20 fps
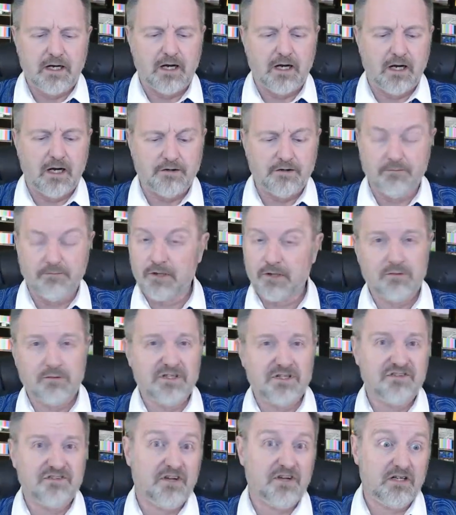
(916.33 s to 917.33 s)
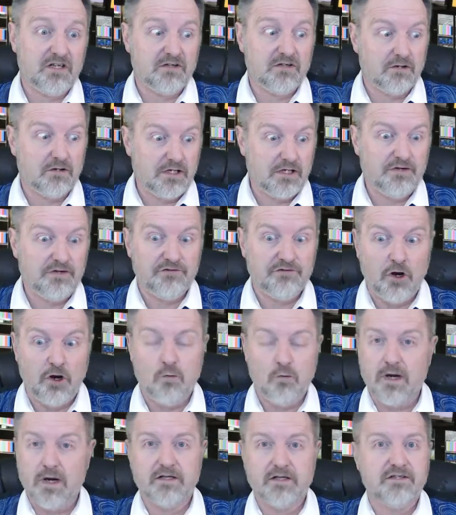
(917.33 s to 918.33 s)
no matter what they say, there is
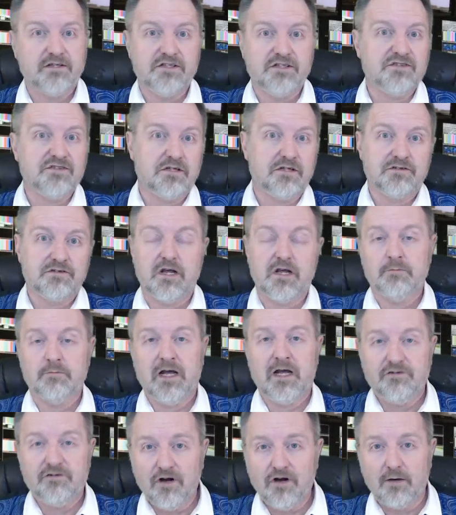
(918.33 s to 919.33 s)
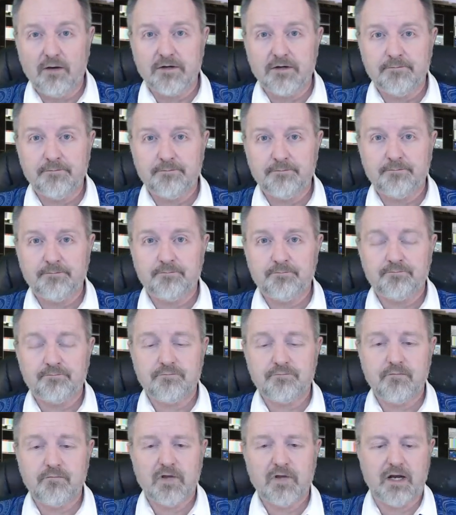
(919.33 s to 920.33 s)
no way that these things can match up.
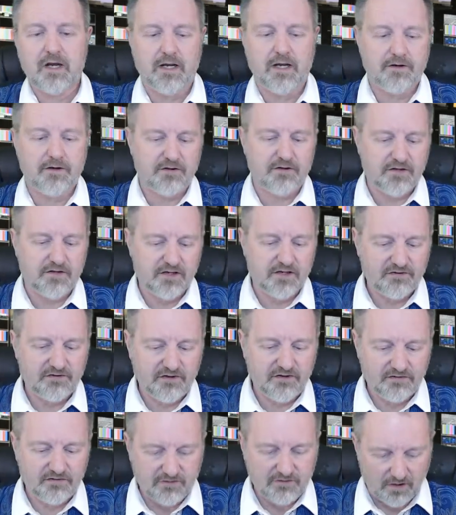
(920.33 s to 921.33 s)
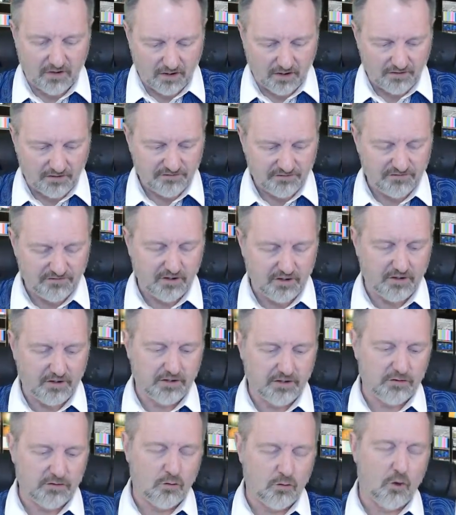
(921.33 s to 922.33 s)
And this has caused
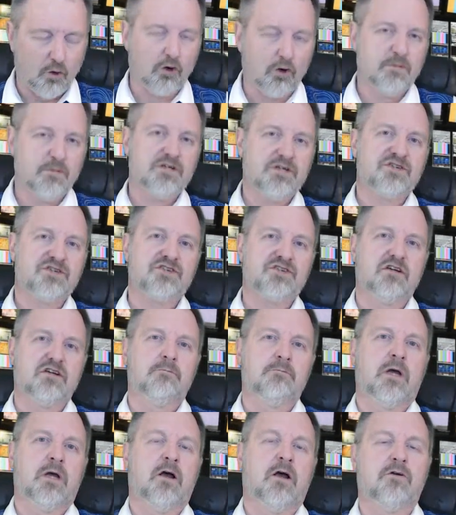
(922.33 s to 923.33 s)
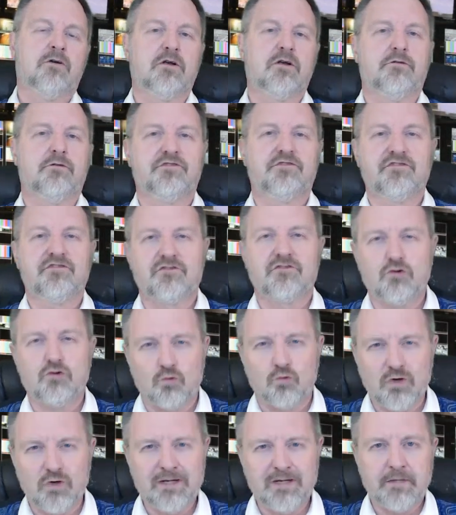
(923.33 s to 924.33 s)
an enormous amount of
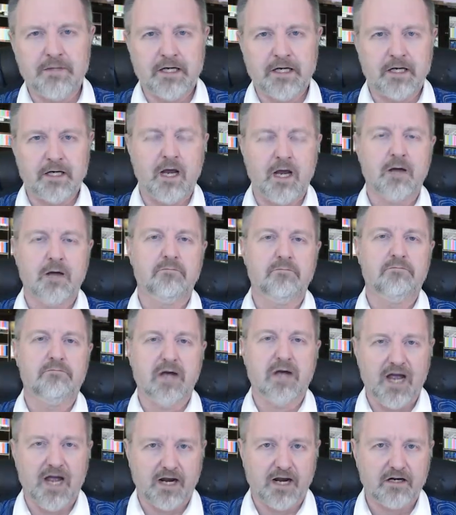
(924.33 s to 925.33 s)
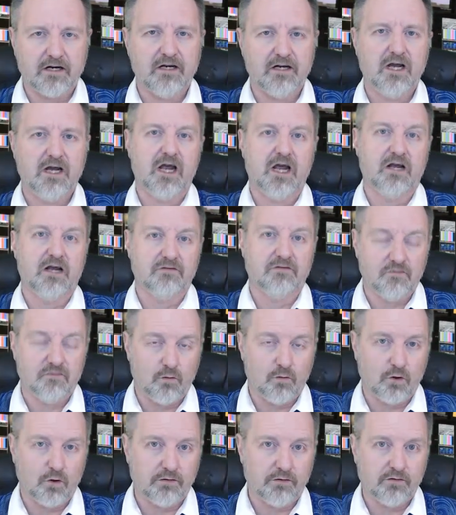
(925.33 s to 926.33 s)
screaming back and
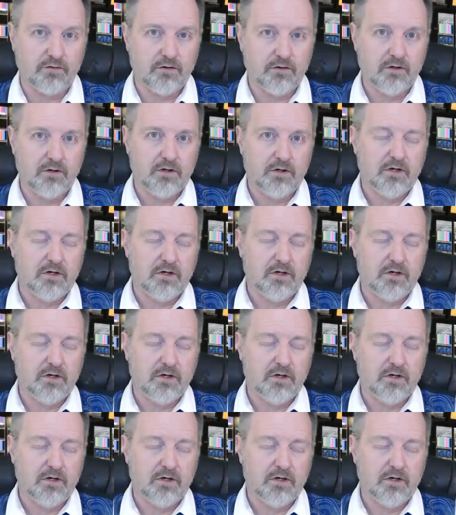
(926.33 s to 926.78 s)
forth.